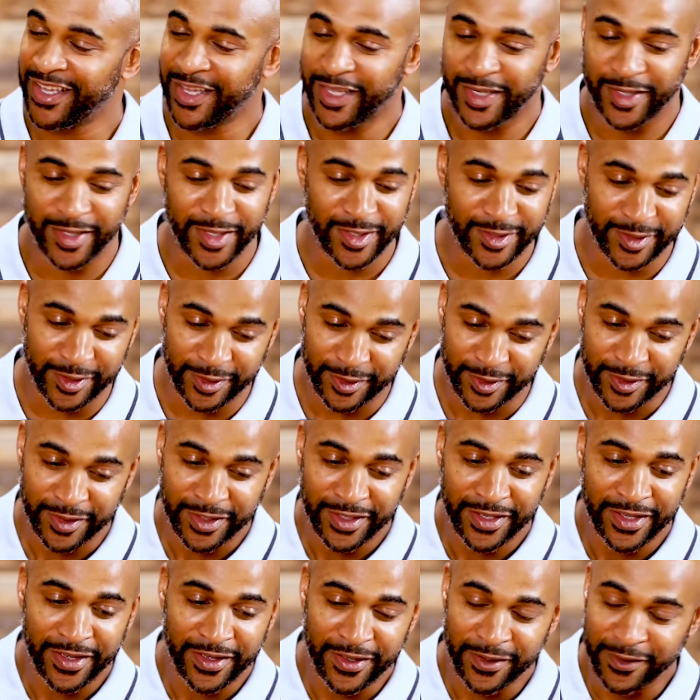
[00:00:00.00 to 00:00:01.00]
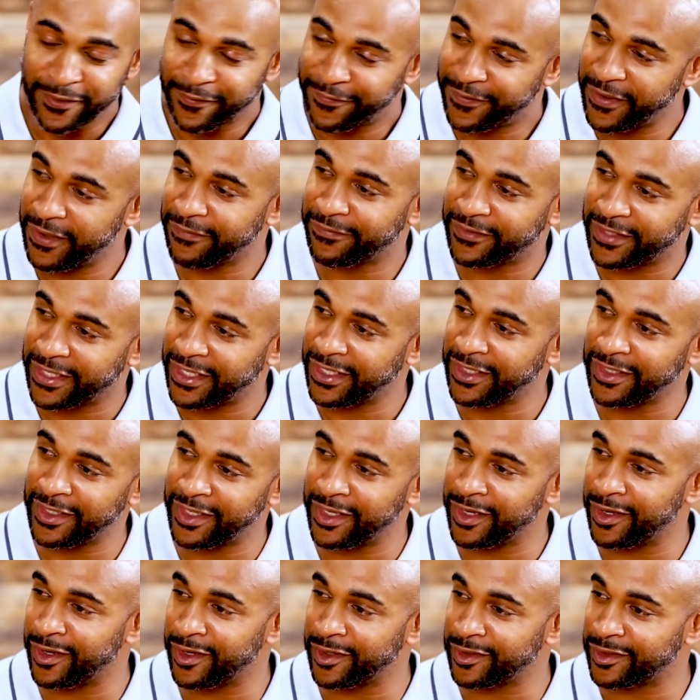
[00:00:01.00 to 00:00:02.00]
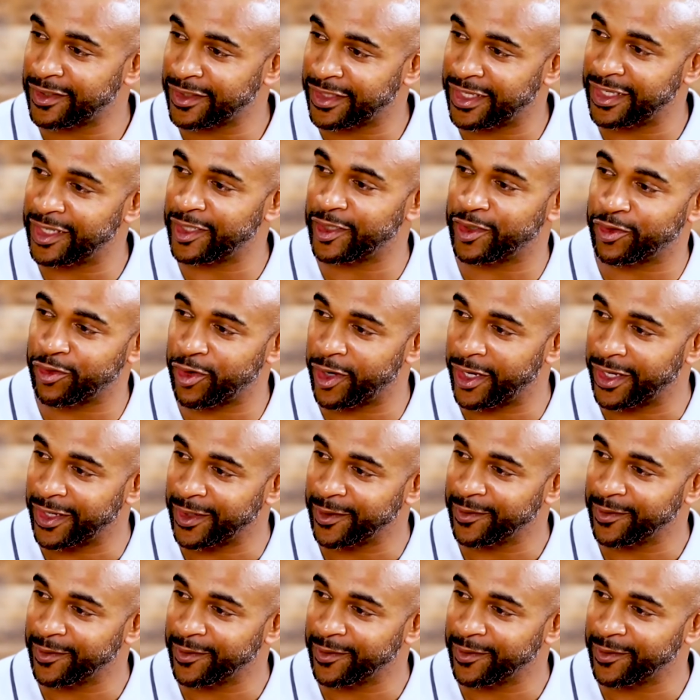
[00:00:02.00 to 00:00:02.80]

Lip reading: Listen, 15 years to get a drink.